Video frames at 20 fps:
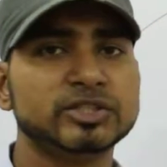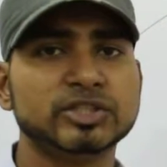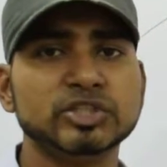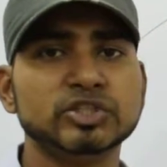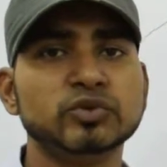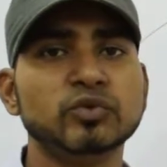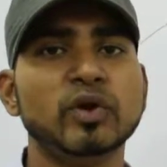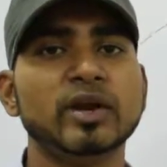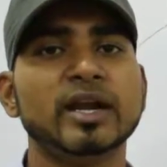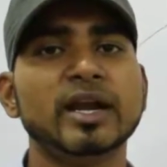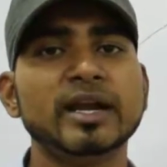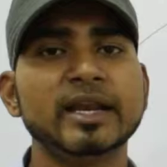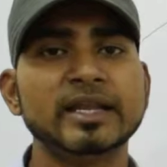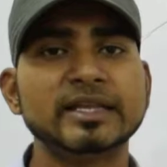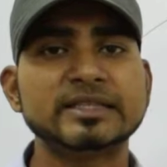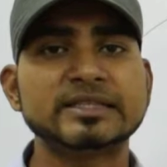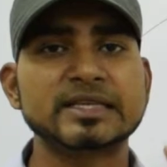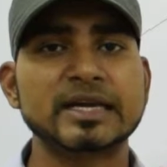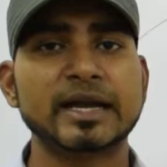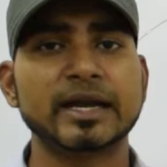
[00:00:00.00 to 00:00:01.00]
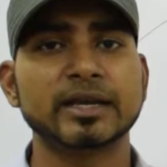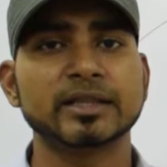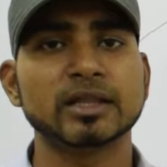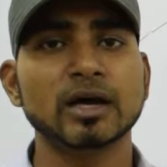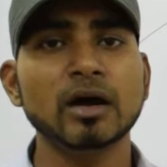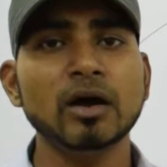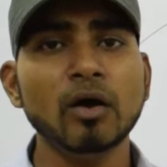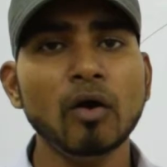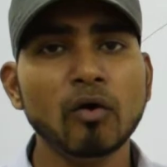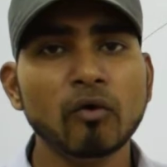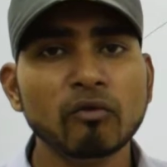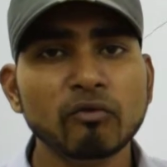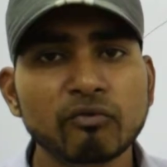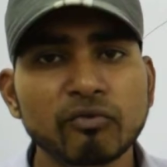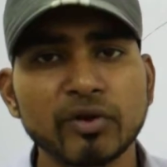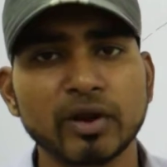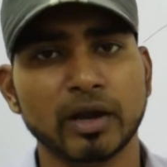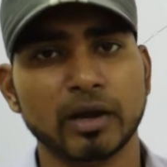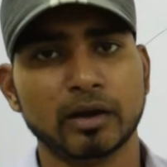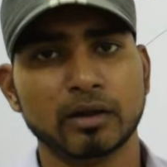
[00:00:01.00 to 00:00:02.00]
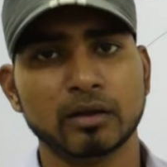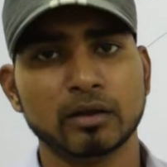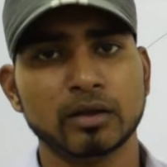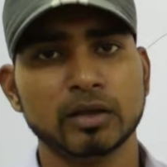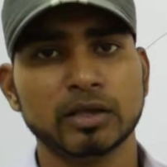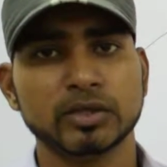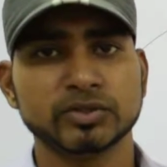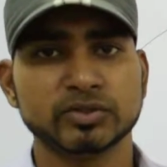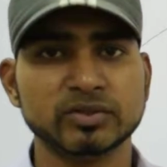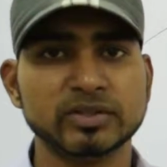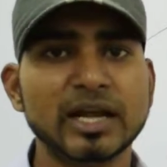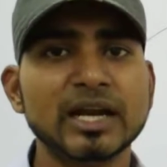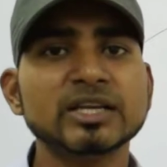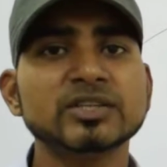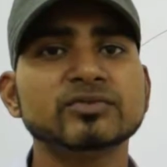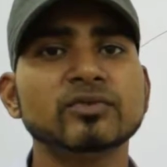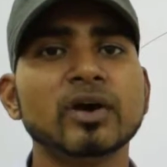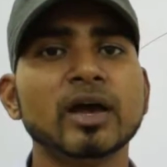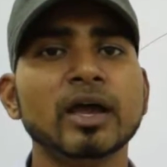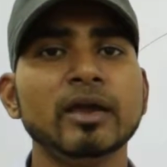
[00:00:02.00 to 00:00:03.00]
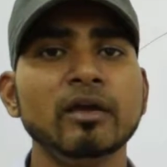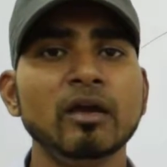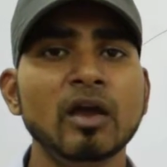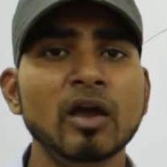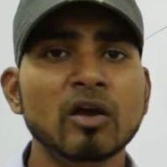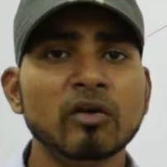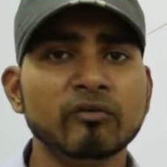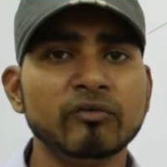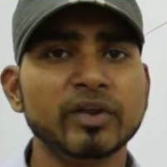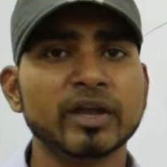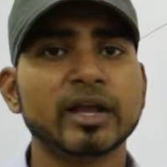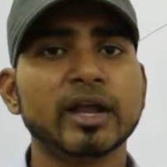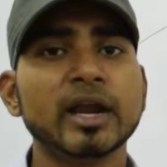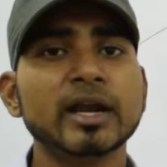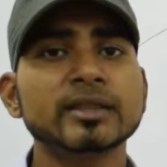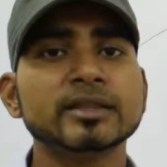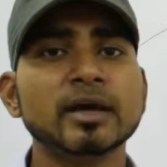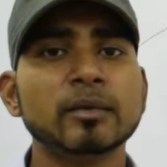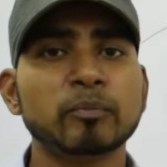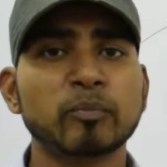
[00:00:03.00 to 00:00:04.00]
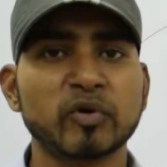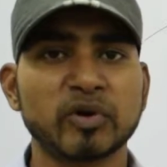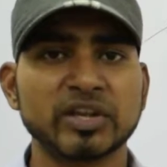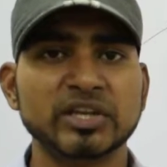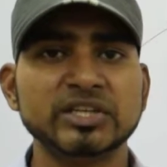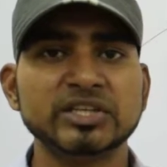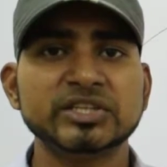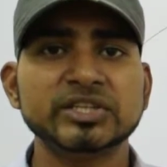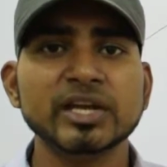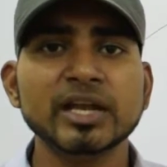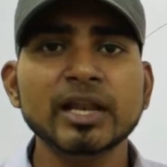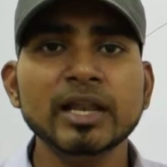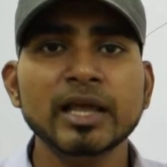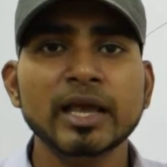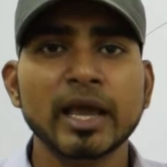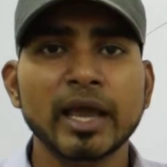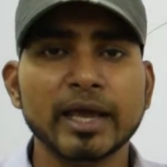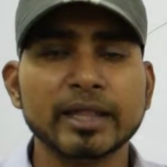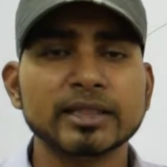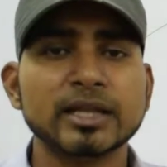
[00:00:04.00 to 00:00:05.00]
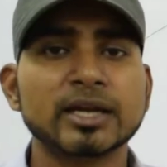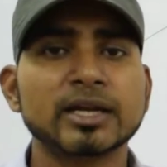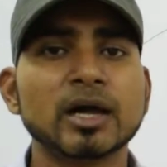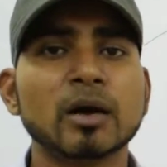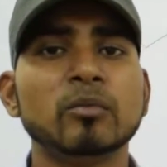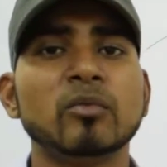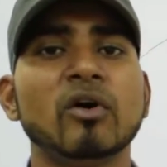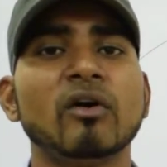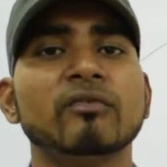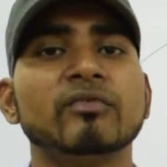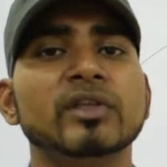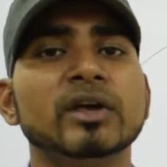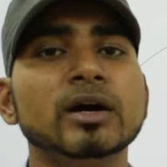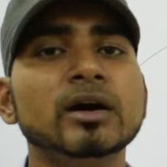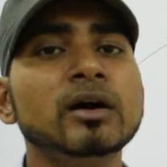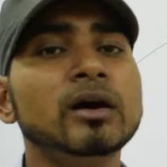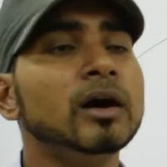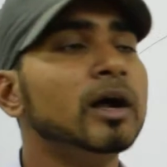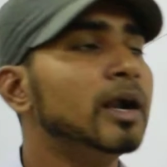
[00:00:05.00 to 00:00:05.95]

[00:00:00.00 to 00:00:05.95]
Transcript: situated inside the field. So that's why we get the potential in the term of their